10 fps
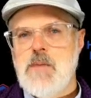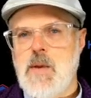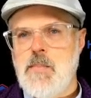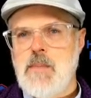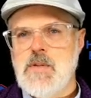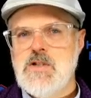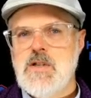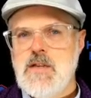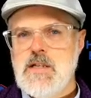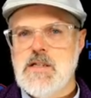My
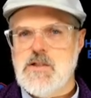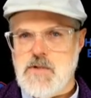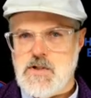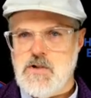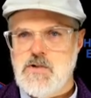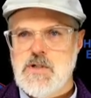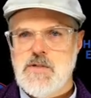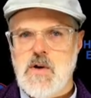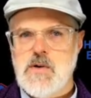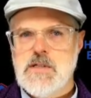published thesis research was
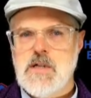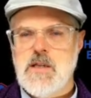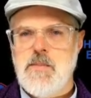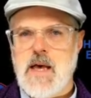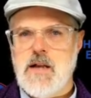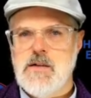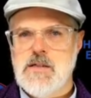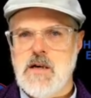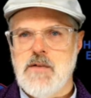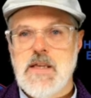focused on the
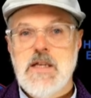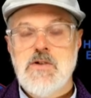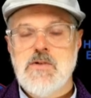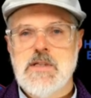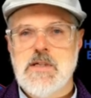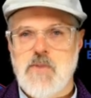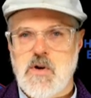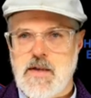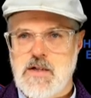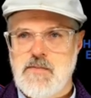patterns of intrinsic
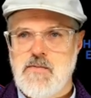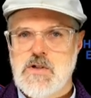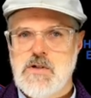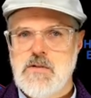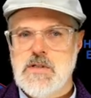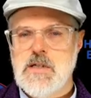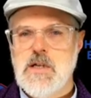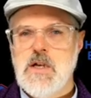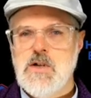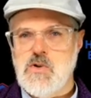motivation for students in
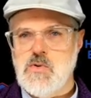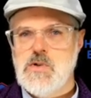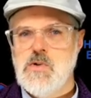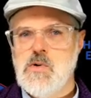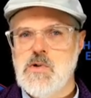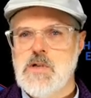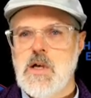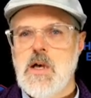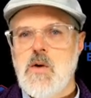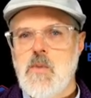two schools,
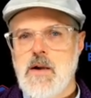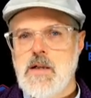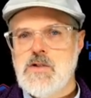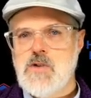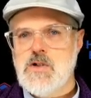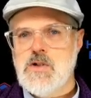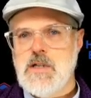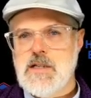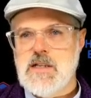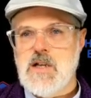where instruction
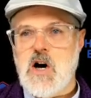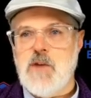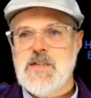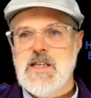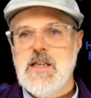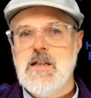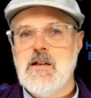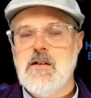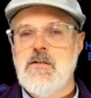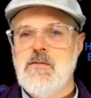is an opt
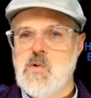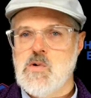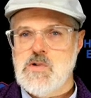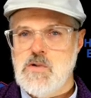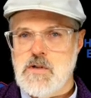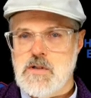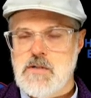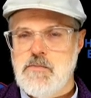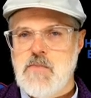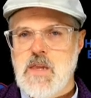in for
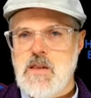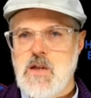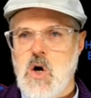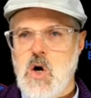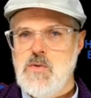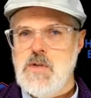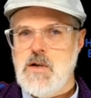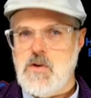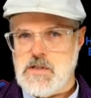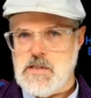students. The only
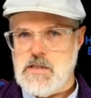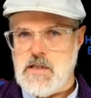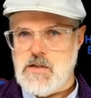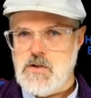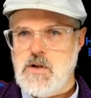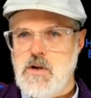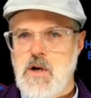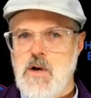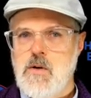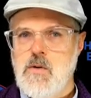courses they took
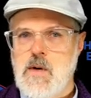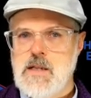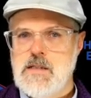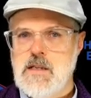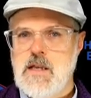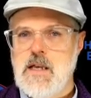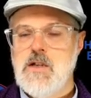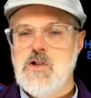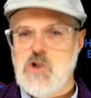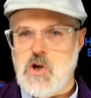were ones that they
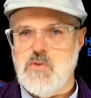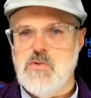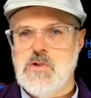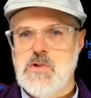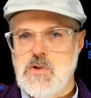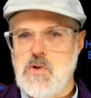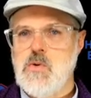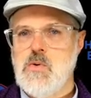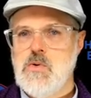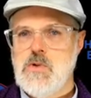chose to